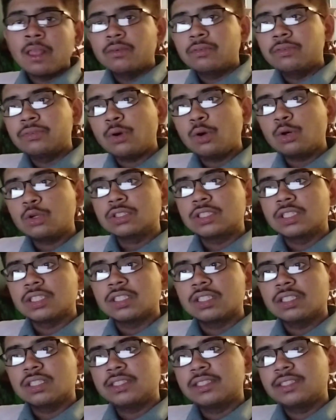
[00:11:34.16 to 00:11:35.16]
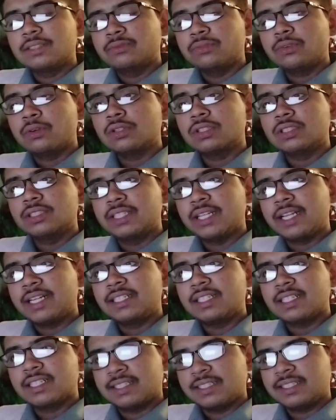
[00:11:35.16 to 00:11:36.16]
For
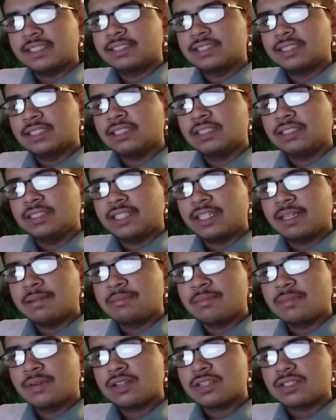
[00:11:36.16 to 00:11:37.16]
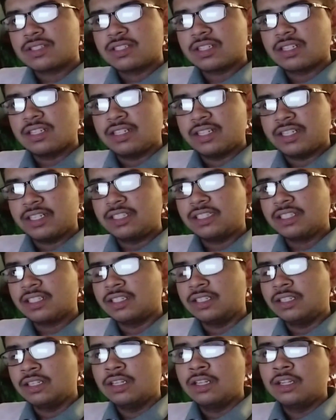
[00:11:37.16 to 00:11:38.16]
that reason, they must
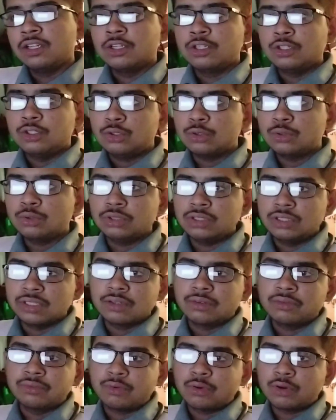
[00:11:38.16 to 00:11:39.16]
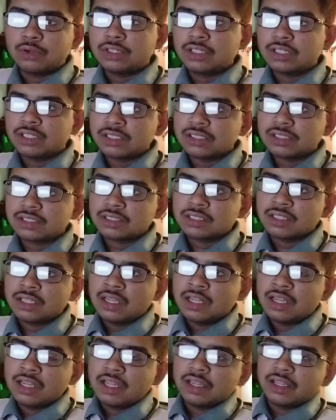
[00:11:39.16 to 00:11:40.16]
return to the voters.
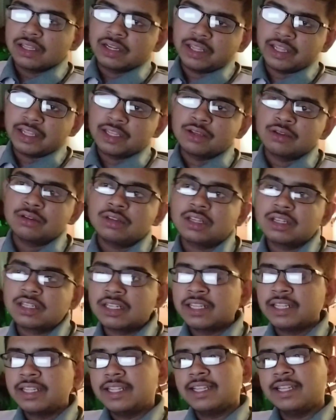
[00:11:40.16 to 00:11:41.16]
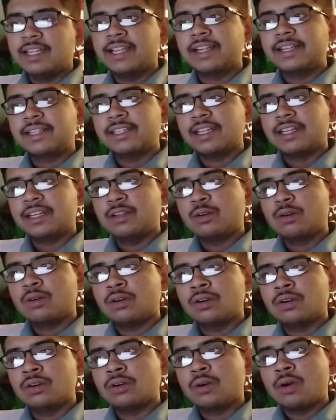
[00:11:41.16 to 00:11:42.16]
Regularly elected
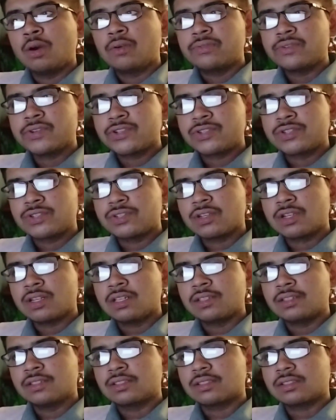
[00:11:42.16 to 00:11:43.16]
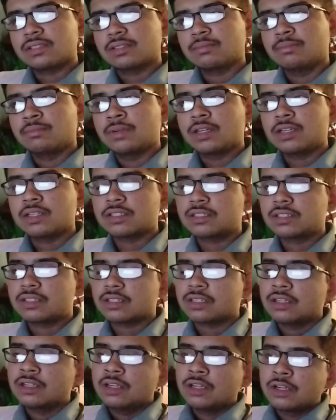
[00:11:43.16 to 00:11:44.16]
officials
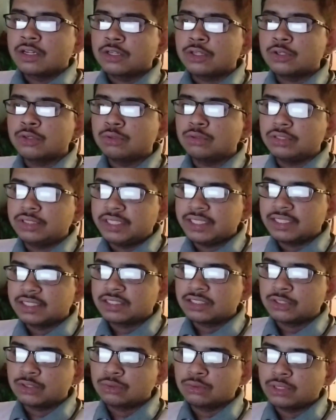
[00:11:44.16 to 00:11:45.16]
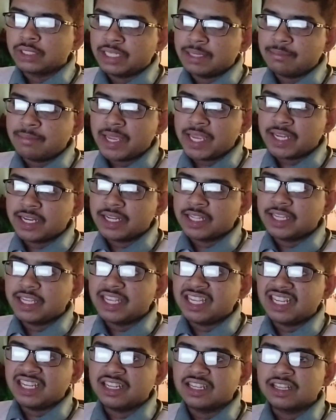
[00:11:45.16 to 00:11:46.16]
must do this to remain
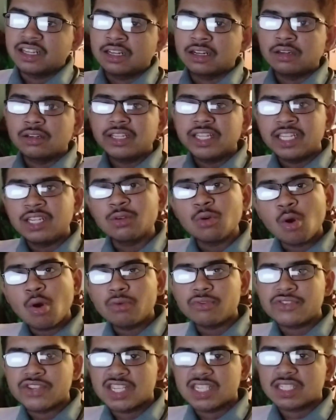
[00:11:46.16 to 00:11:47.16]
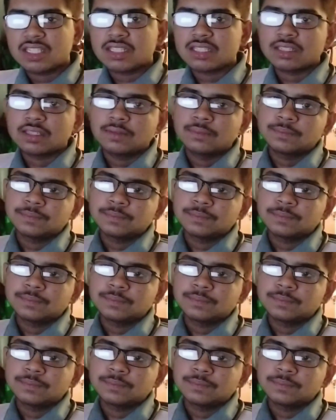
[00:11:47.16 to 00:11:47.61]
in office.